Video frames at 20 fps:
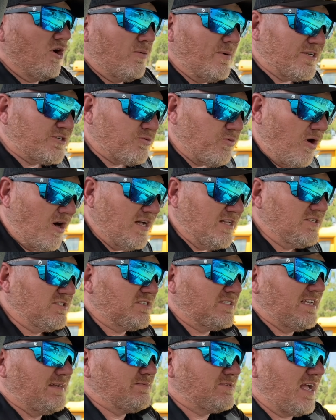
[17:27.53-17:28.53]
which one.
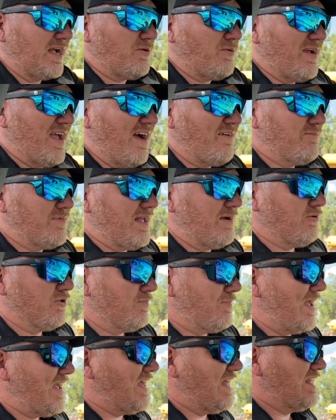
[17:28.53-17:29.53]
Seems like we haven't been able to
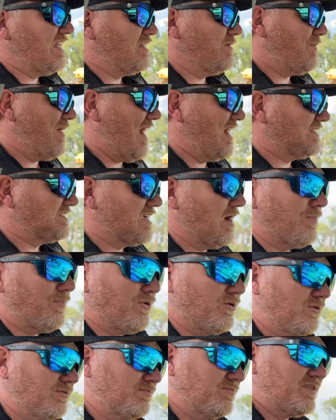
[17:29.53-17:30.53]
make any the past
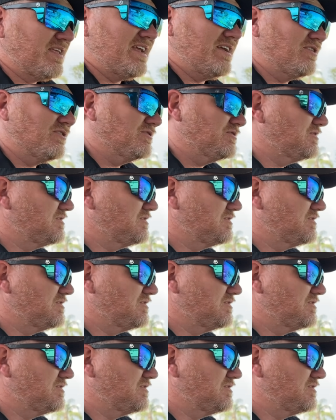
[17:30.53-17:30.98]
couple years.